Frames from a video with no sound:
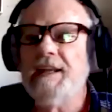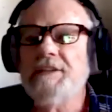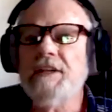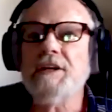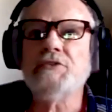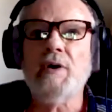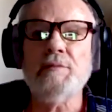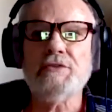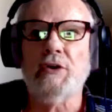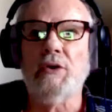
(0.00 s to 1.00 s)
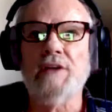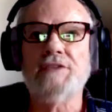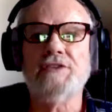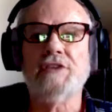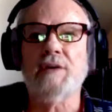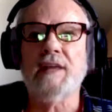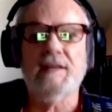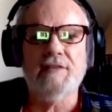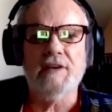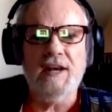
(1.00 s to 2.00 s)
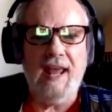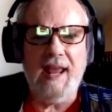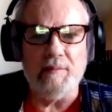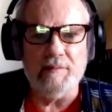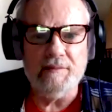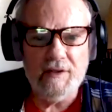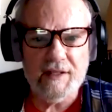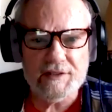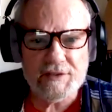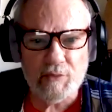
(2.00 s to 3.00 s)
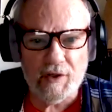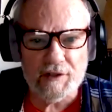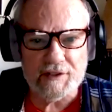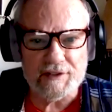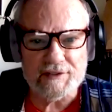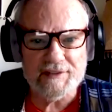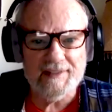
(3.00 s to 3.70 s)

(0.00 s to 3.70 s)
he did a drum solo. I said, Jerry, give it a name. You'll yeah. get some royalties.